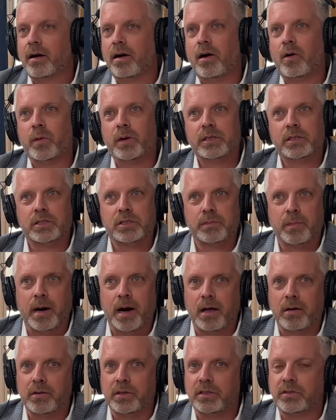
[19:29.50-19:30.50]
Always a
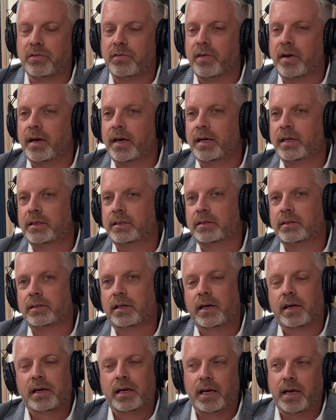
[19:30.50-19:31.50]
smile on his
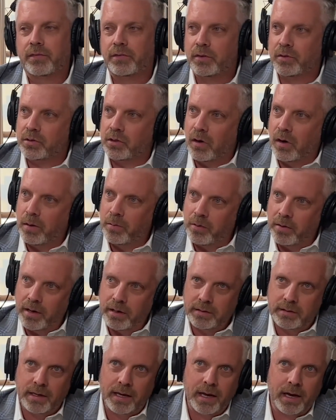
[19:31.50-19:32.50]
face. If you saw him
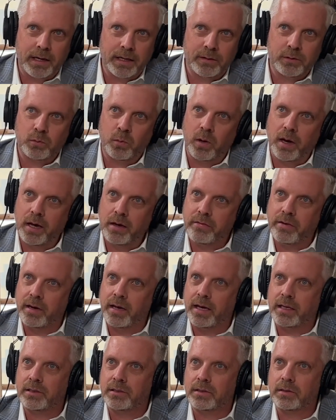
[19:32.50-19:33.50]
around town, he's waving
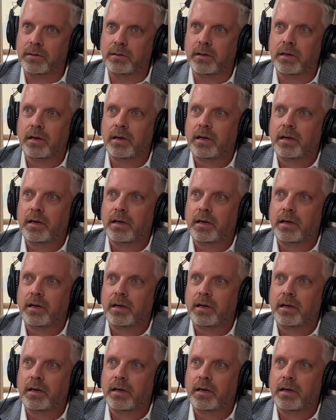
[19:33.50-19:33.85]
at you.